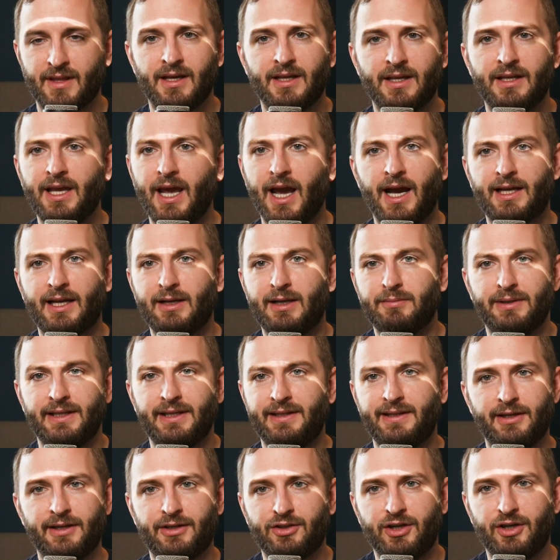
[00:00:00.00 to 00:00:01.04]
Yeah, I
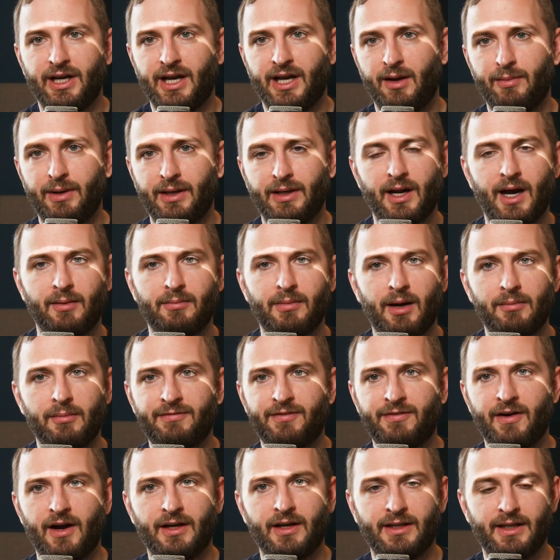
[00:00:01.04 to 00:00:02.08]
completely agree. I mean, I'm I'm
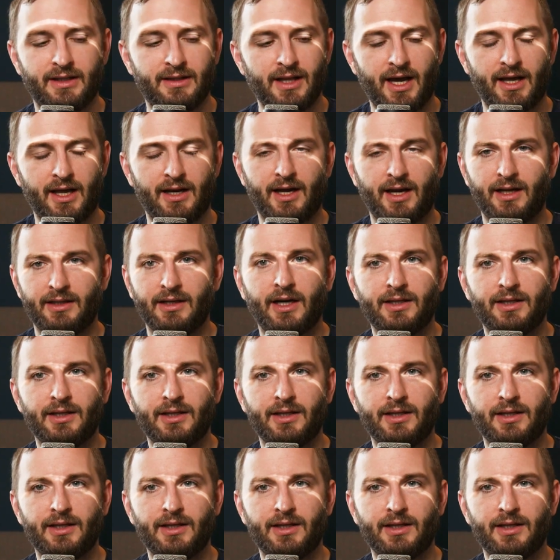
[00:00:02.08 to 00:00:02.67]
finding that I,